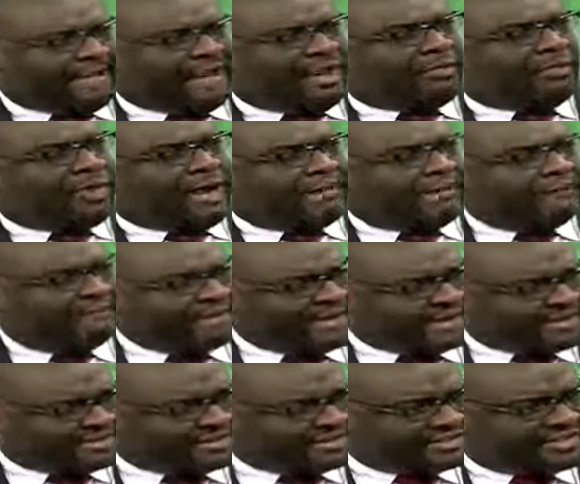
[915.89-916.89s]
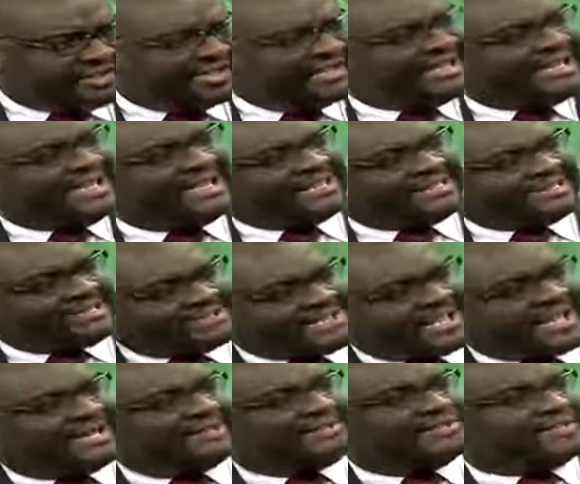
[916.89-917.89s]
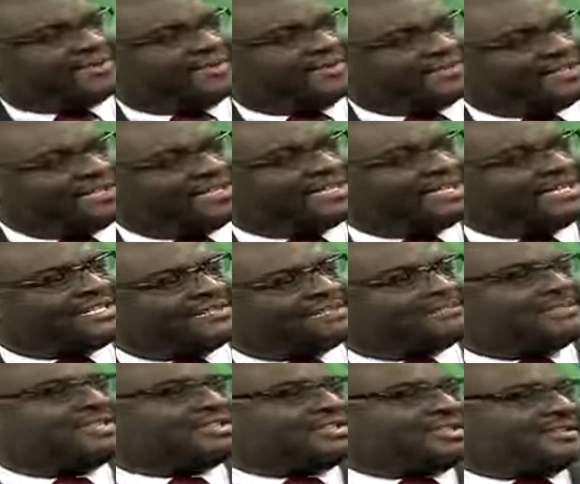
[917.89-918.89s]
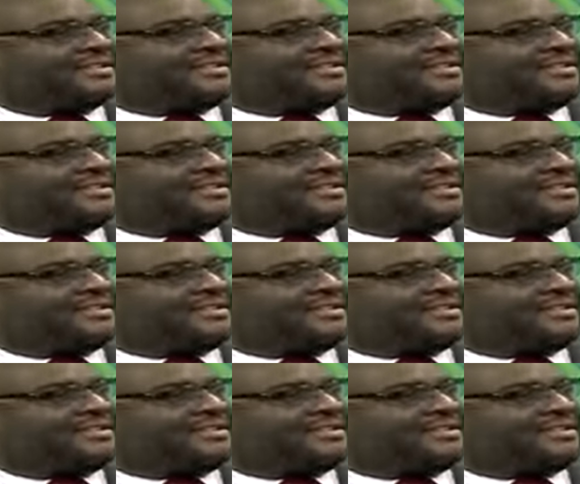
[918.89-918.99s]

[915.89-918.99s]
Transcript: were birthed in the times of intense pressure,